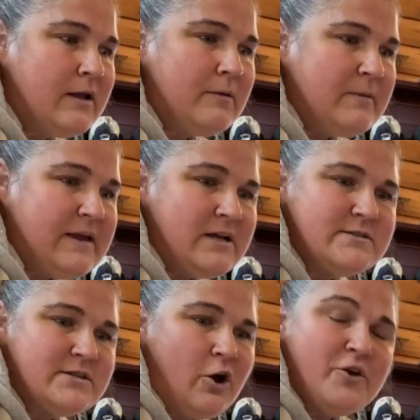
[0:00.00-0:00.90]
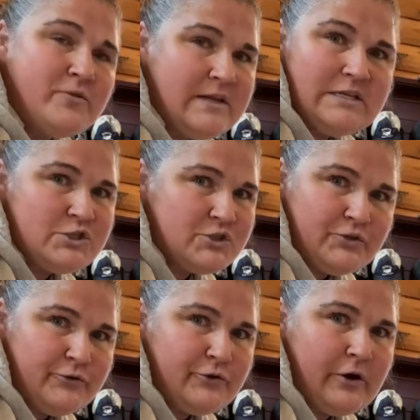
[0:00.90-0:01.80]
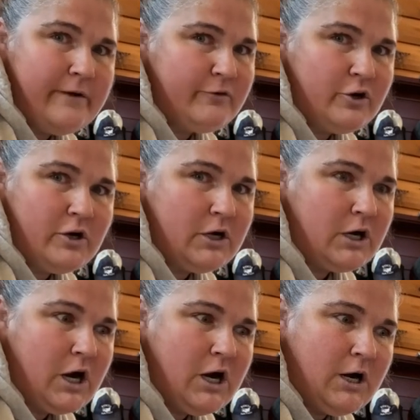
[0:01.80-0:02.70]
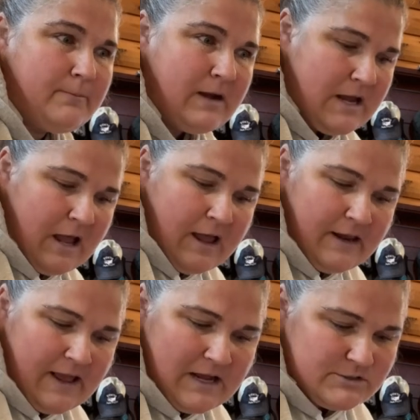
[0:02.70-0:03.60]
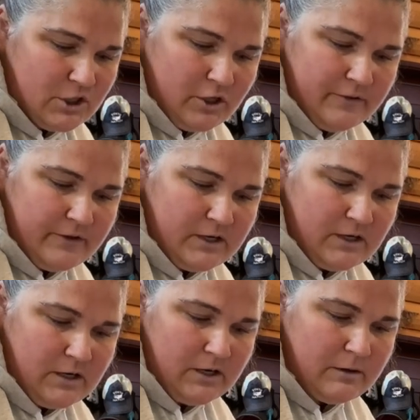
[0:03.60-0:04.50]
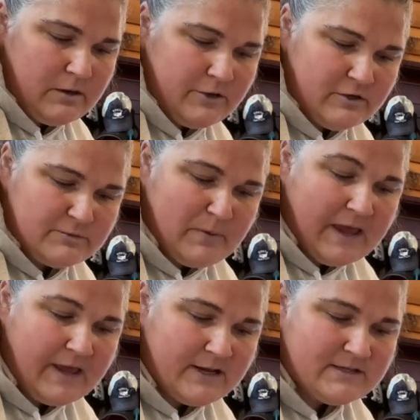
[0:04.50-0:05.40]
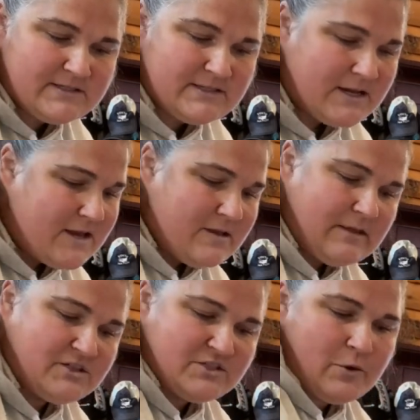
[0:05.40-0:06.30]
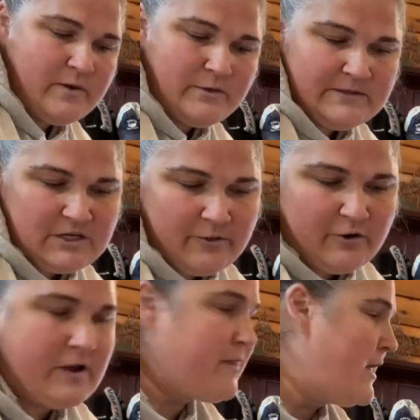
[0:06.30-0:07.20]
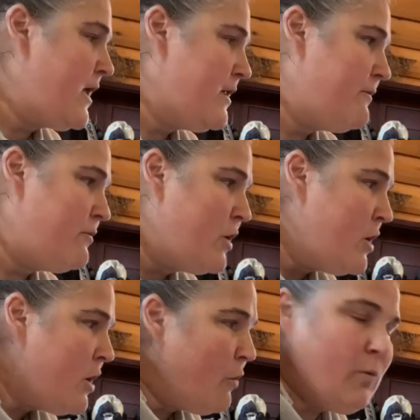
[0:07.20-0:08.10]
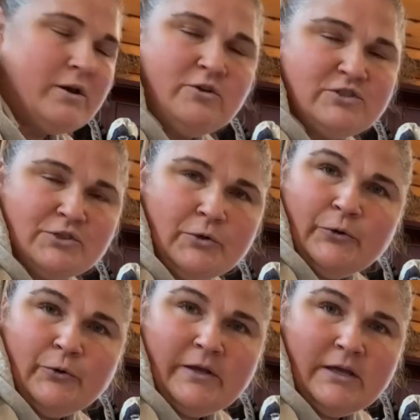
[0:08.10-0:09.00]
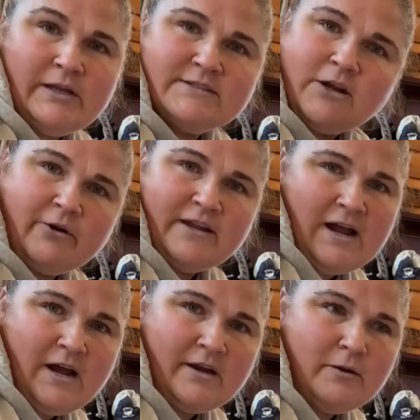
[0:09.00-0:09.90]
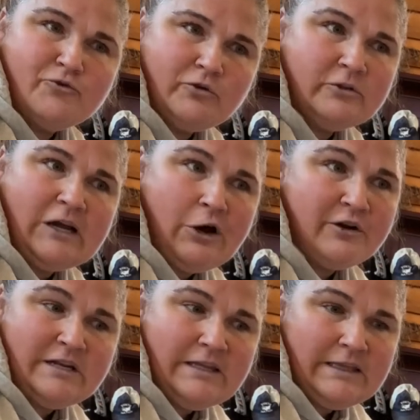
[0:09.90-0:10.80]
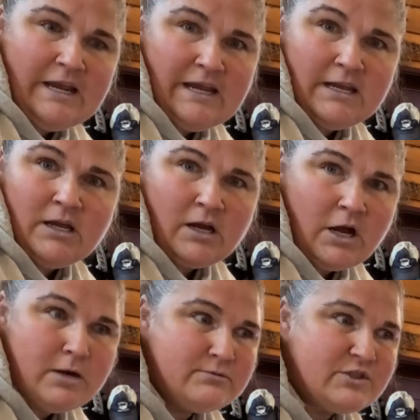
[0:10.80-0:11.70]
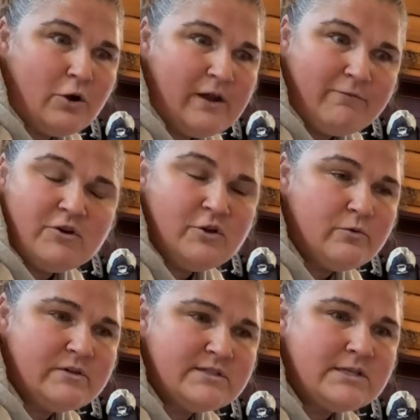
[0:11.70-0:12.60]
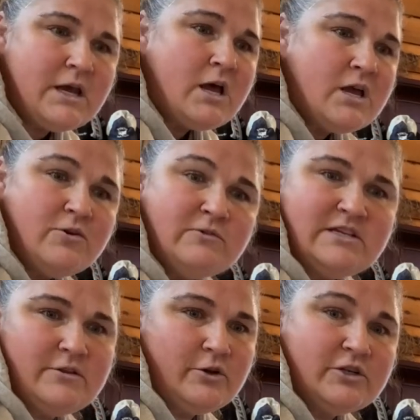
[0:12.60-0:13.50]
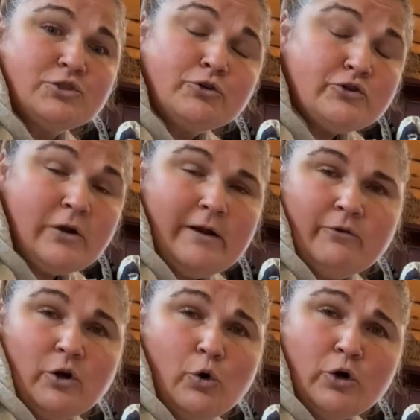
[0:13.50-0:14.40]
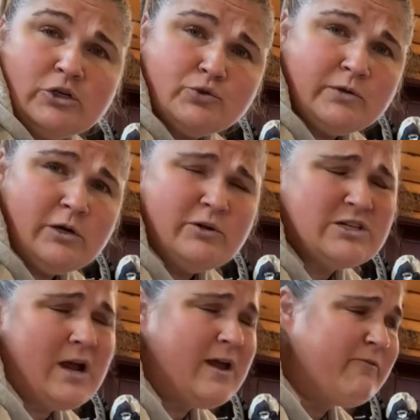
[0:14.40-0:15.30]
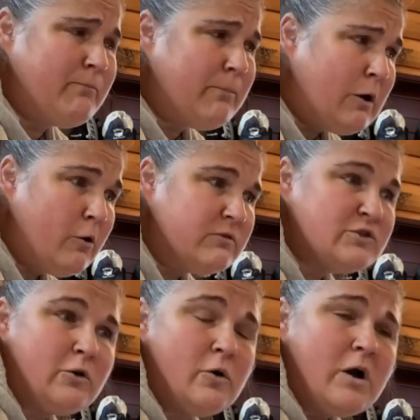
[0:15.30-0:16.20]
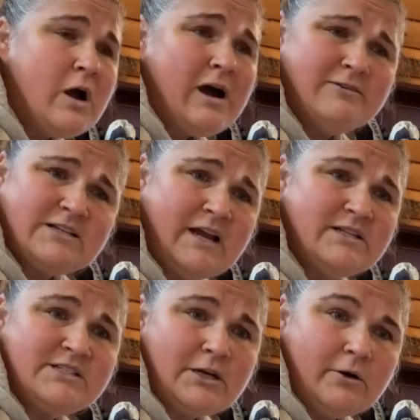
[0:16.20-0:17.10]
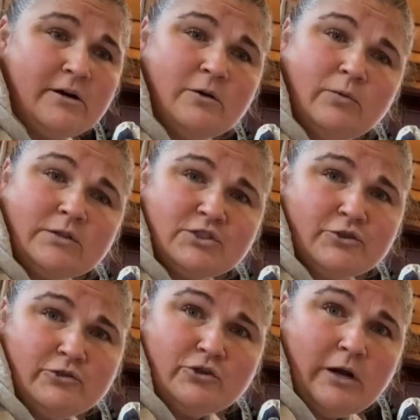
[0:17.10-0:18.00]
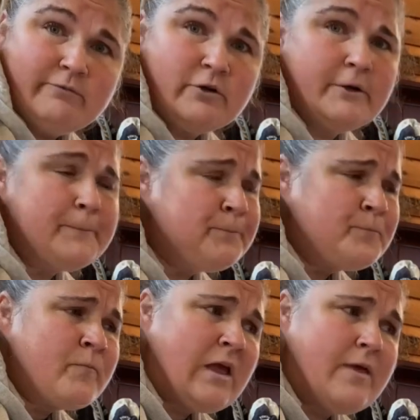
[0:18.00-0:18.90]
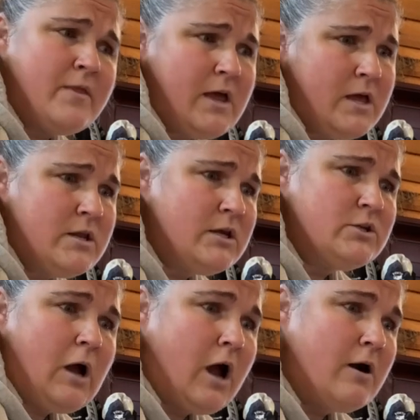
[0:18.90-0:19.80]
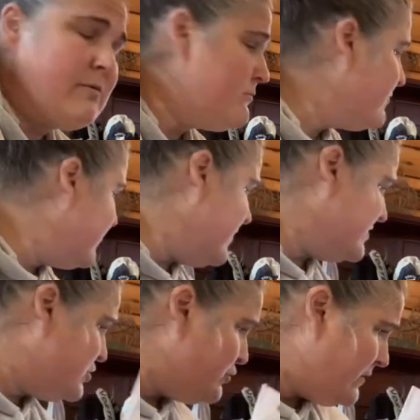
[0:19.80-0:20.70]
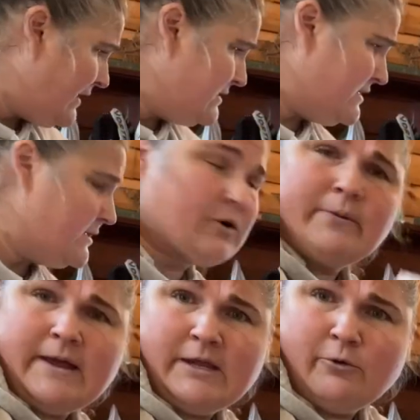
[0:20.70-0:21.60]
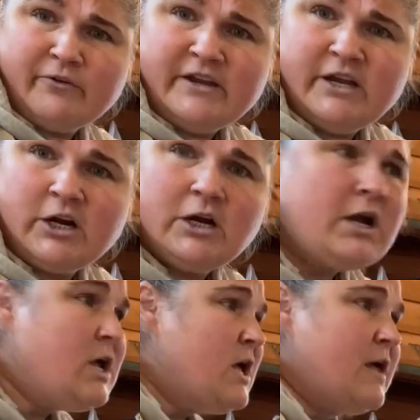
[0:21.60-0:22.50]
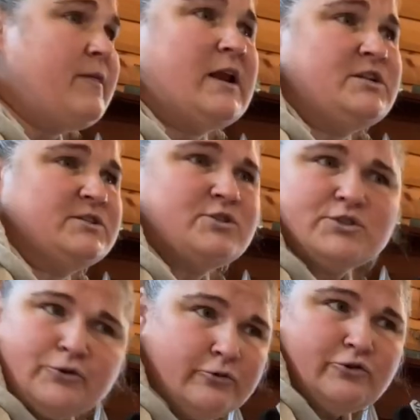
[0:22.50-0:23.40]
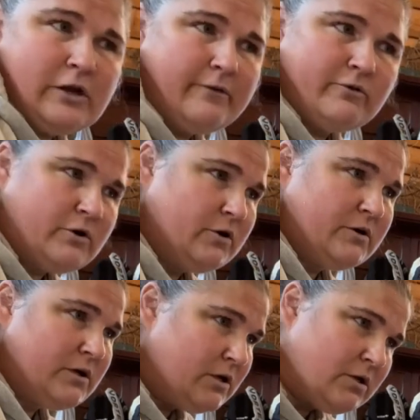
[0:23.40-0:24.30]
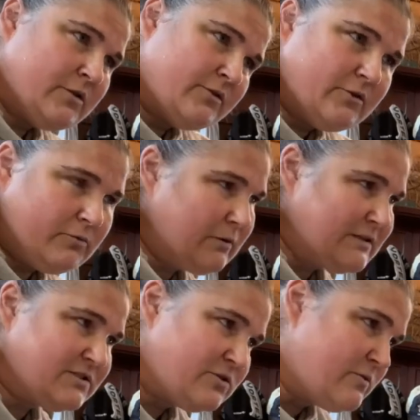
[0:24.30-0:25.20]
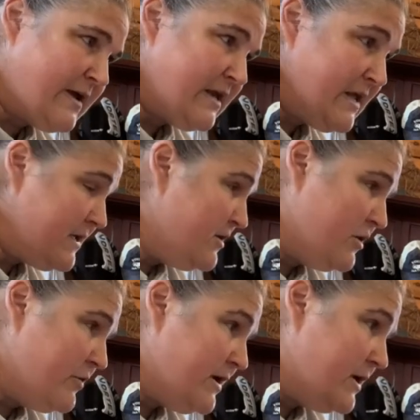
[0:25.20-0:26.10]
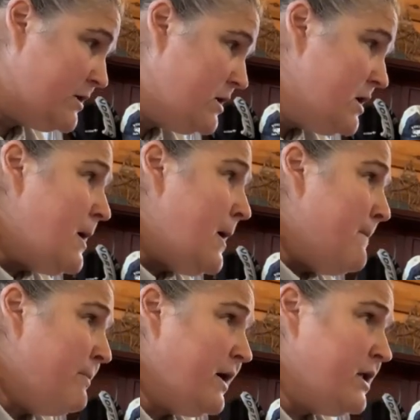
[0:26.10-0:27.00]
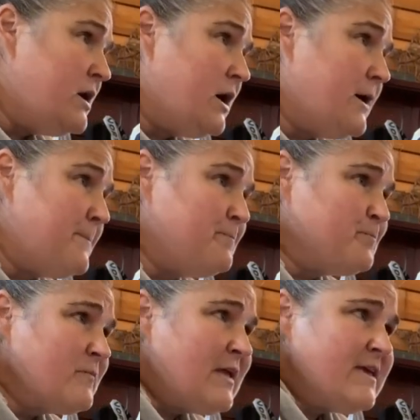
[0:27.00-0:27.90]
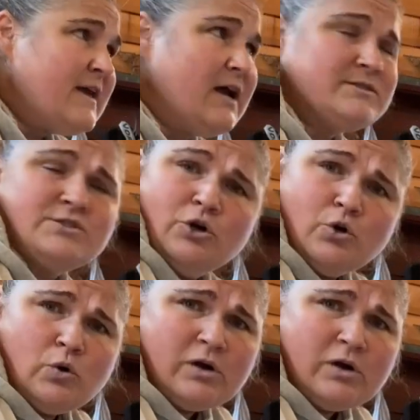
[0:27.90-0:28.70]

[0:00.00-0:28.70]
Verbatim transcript: because all you need is a screwdriver. Um, it has all the, there's pegs that just go into each other. And then when you screw in, it's already got it drilled out and inlaid. Um, so all you have to do is use either a screwdriver or a drill, which I have both. So I was kind of starting it with the screwdriver. And then um, for the two that I did already over here, and then I just screwdrivered the rest of the way, you know, in. But um, yeah, so